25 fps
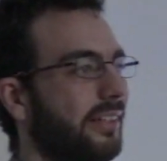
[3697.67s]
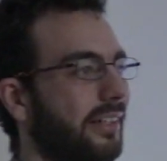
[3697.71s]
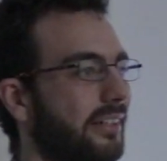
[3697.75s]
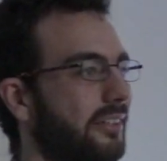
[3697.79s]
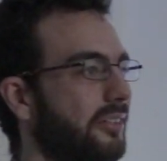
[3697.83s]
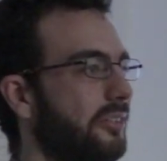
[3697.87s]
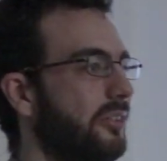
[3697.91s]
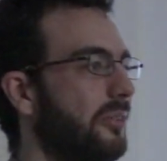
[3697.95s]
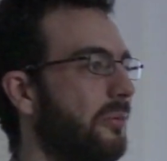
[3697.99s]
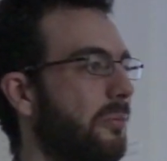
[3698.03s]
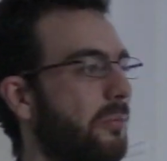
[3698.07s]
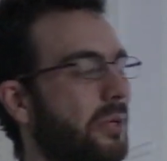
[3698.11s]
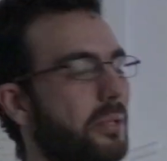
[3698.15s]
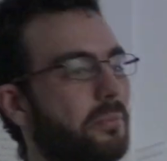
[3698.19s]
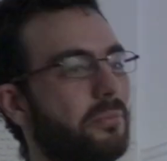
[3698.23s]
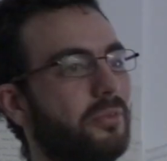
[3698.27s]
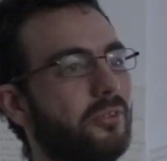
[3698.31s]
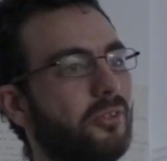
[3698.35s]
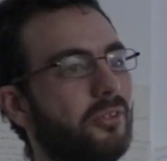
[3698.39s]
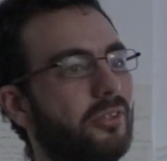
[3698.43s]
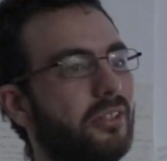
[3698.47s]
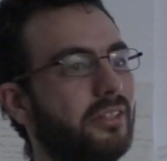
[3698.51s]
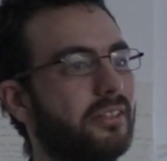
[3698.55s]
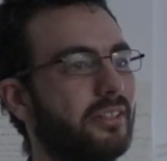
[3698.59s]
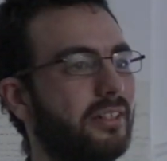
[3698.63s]
I don't know, we
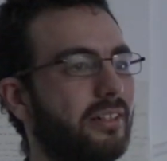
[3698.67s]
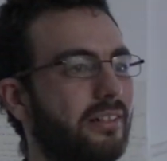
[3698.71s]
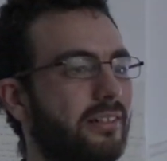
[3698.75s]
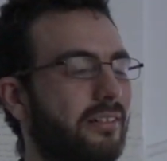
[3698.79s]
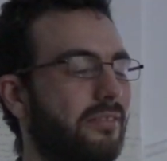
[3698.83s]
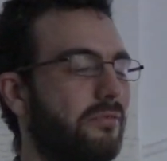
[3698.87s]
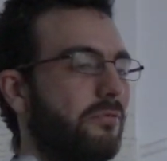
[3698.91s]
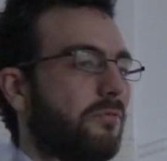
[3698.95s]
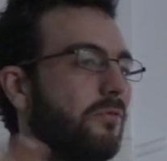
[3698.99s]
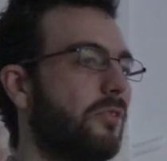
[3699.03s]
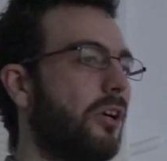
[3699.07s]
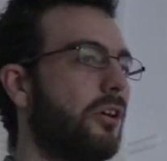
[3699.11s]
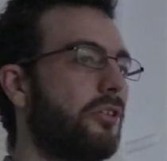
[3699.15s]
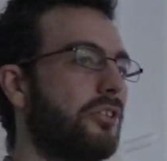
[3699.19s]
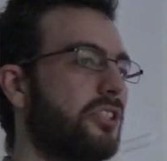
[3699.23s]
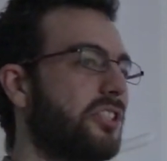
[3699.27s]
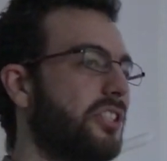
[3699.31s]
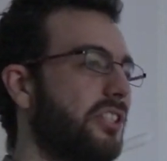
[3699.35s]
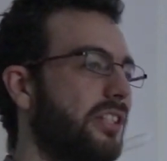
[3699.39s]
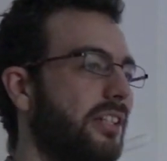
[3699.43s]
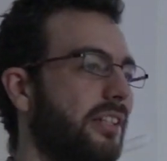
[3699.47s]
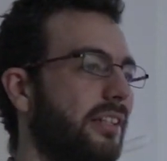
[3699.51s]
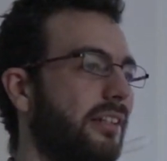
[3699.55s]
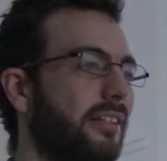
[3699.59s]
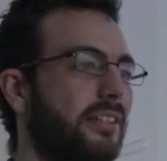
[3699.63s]
build a
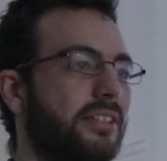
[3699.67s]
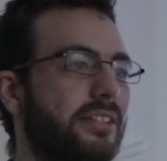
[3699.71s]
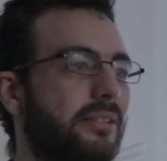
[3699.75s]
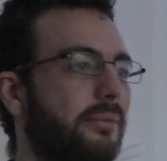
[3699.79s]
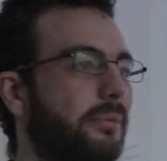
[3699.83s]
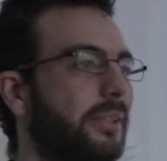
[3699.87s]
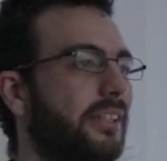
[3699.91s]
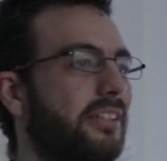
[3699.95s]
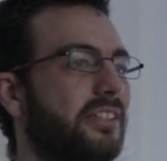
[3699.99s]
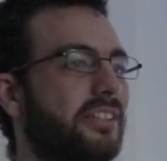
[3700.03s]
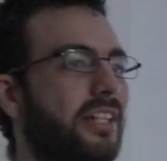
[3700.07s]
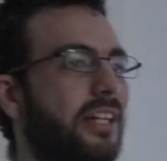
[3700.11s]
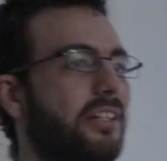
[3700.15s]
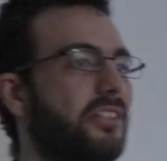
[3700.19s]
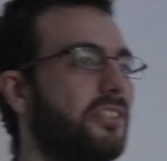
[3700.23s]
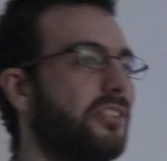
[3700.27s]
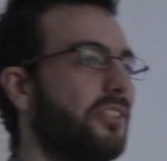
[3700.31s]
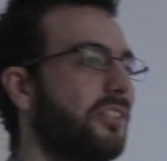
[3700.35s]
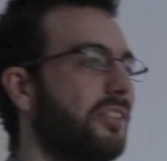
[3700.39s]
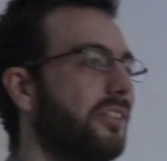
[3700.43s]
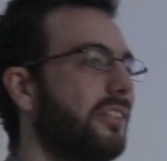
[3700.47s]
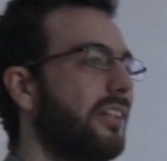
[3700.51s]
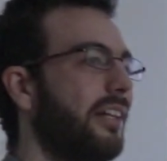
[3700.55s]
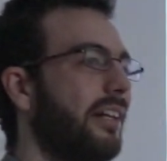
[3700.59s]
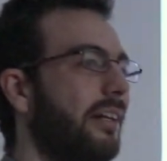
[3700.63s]
flourishing
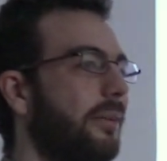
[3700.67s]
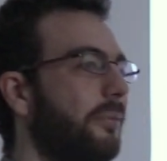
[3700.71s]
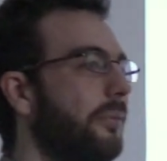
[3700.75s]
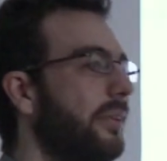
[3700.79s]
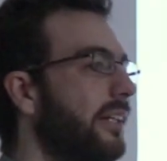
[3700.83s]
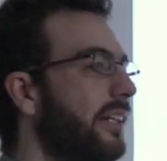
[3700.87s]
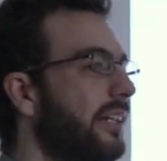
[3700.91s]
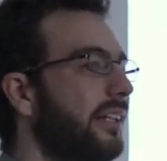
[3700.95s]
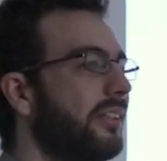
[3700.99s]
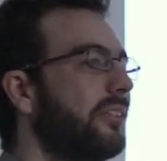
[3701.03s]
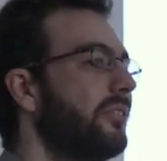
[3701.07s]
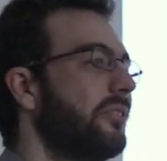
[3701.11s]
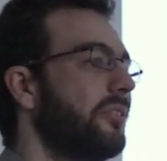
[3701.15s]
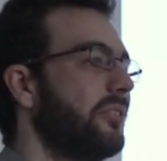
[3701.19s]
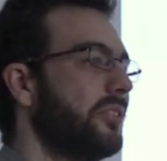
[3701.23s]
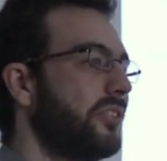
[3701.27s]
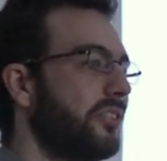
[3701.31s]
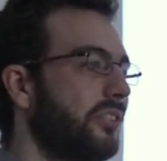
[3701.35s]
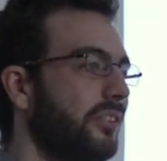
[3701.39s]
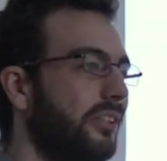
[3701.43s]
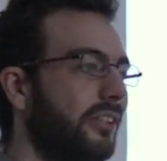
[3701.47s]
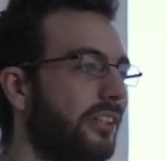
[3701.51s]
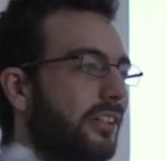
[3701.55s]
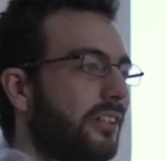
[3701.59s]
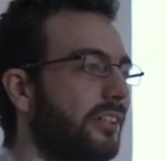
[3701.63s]
civilization and we get to the
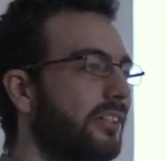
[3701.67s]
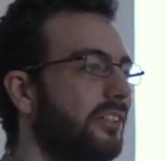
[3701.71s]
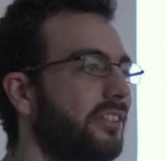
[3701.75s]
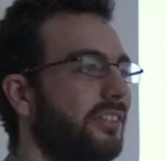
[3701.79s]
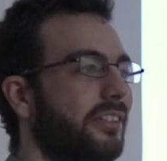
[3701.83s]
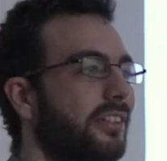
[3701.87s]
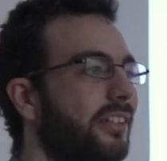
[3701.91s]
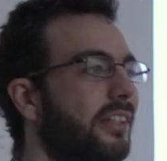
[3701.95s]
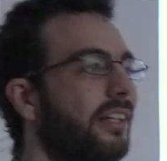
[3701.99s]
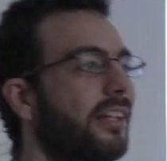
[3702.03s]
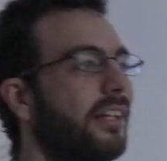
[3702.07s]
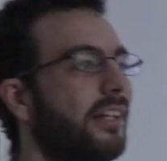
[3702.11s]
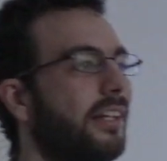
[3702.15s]
stars